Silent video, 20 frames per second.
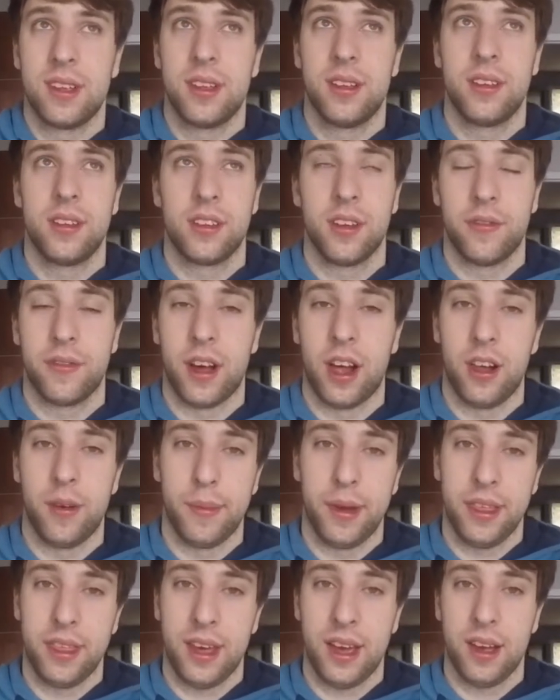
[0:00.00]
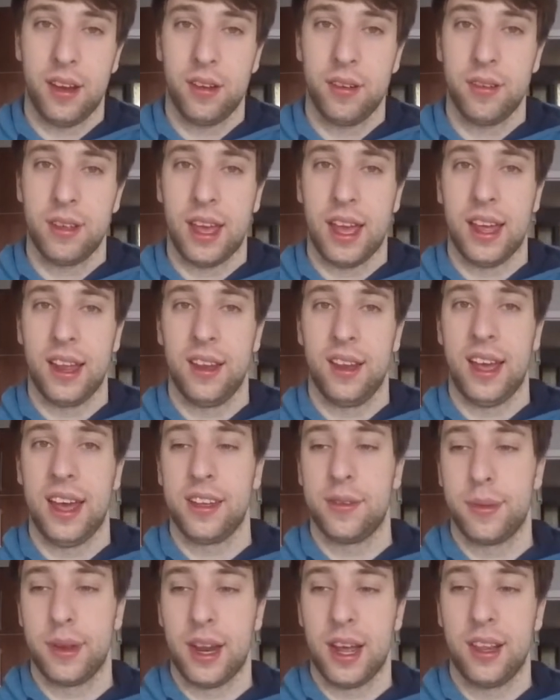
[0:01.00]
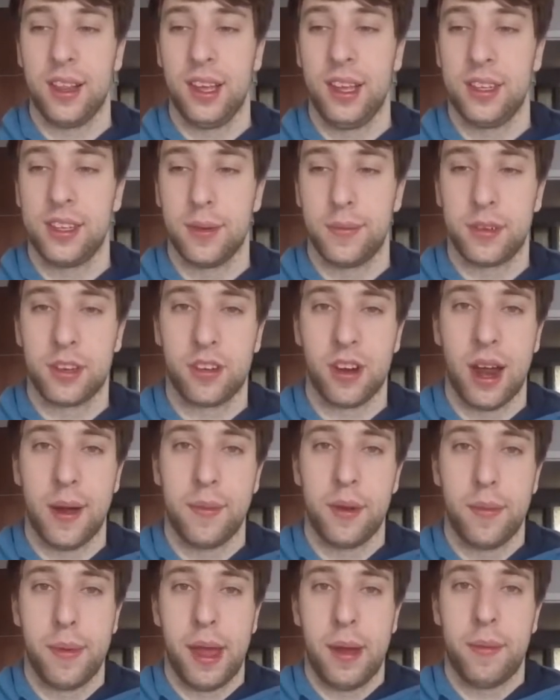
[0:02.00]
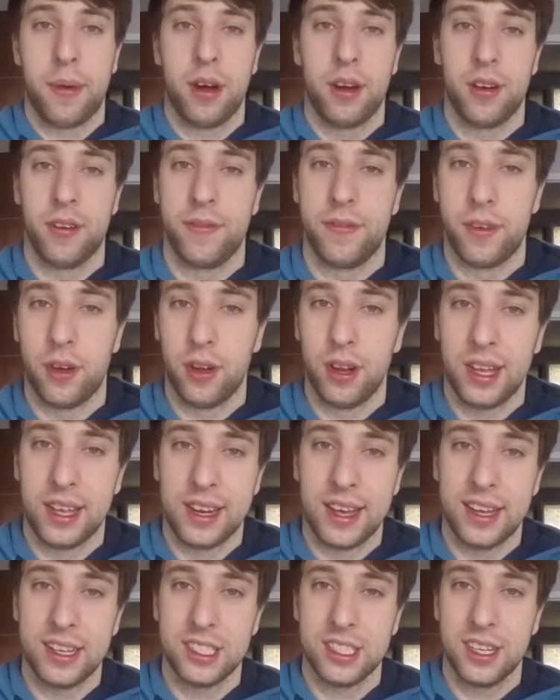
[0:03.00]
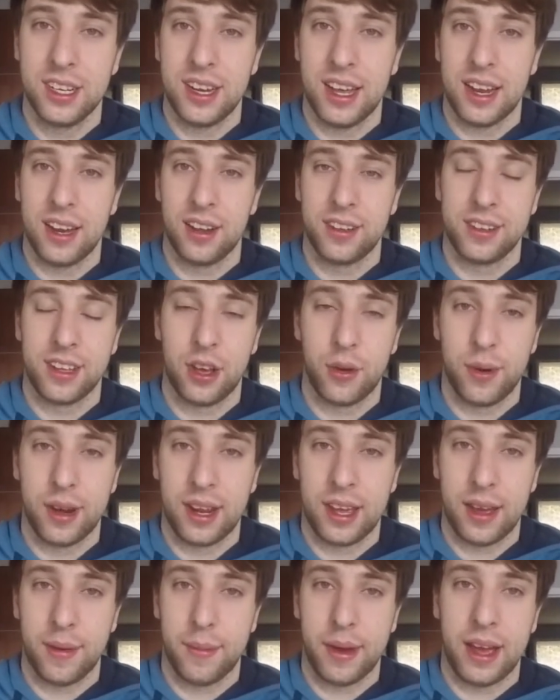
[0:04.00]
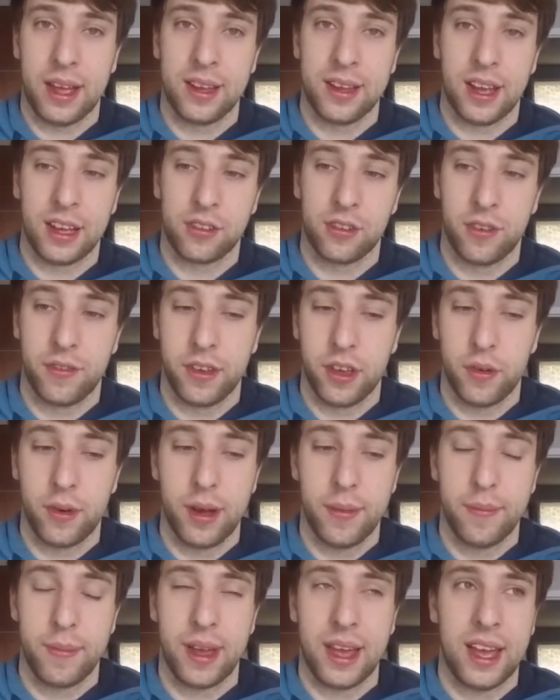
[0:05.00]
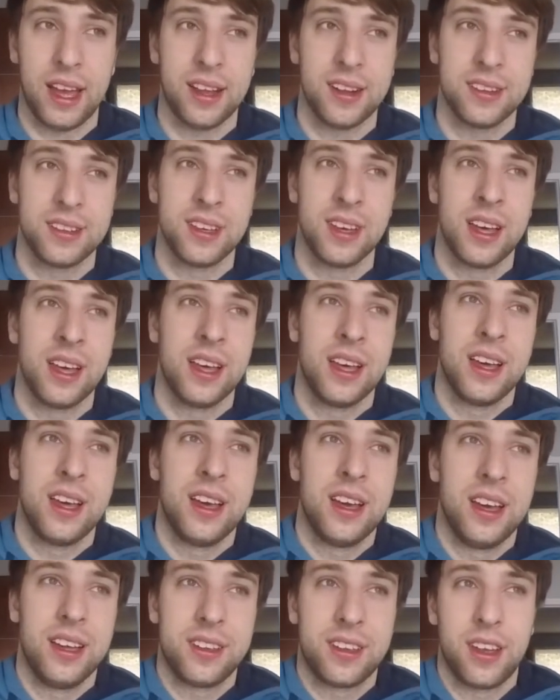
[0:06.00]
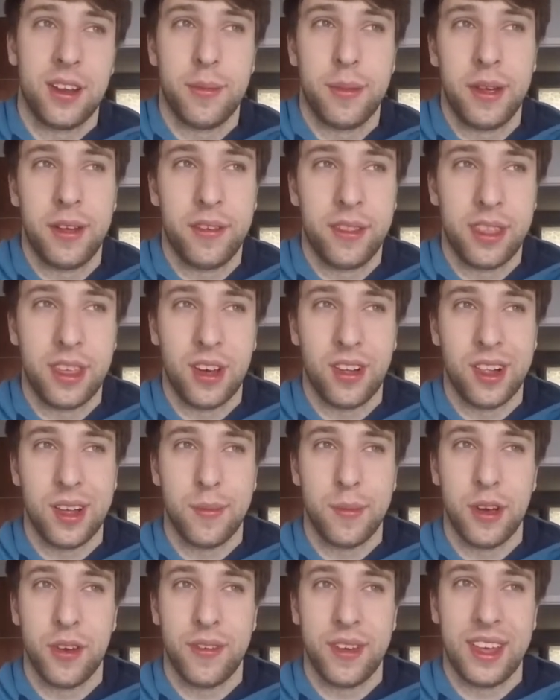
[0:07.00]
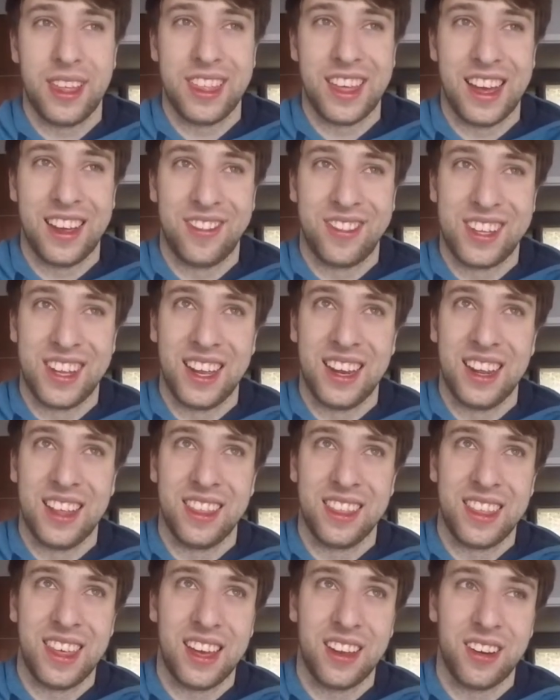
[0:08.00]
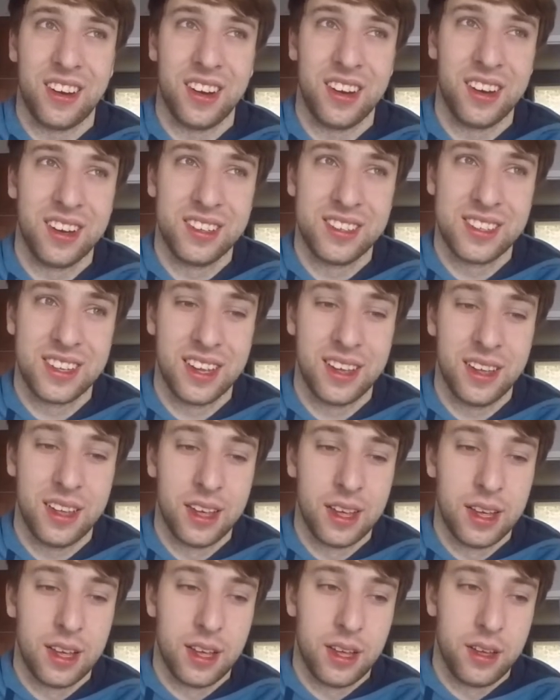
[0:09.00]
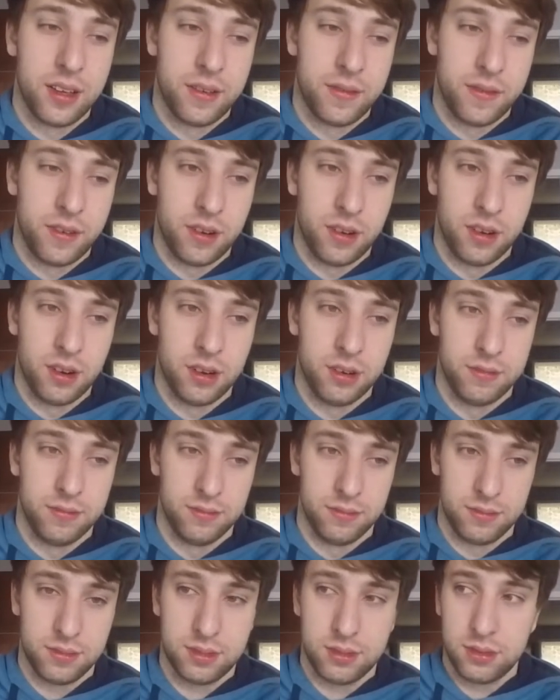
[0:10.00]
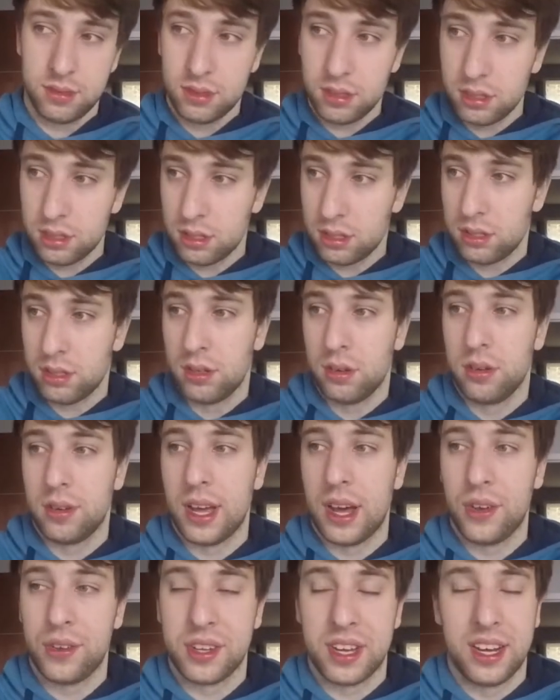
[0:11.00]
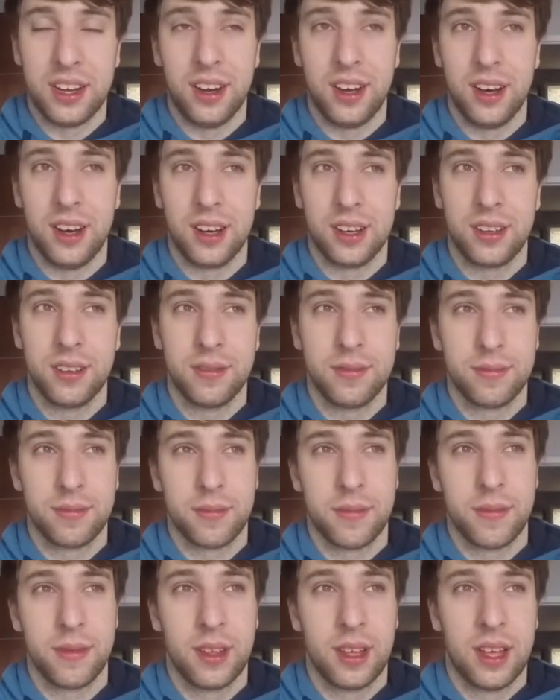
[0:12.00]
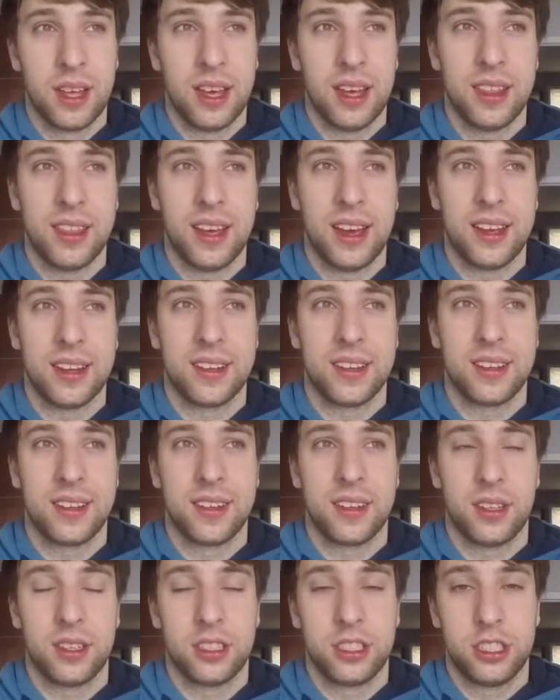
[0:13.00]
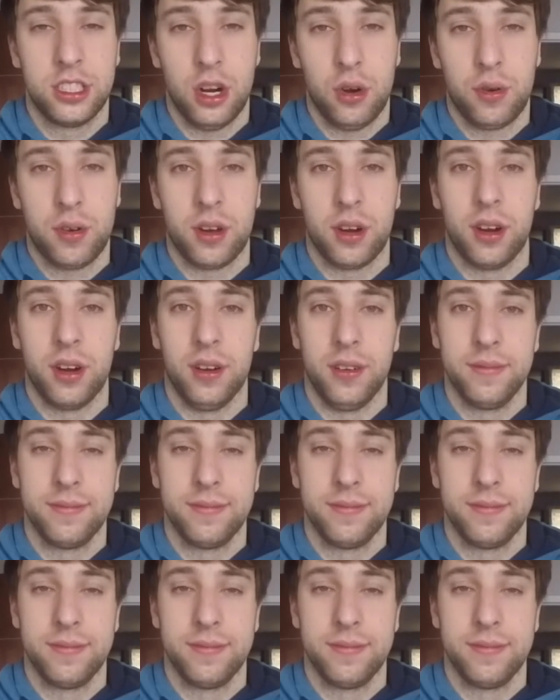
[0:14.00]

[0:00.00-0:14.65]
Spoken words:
So follow me there. And last but not least, subscribe to be a part of Foley Nation. And I'll see you when I get my next review up. And it's going to be the only movie that I've seen in theaters for who knows how long. And that's Joker.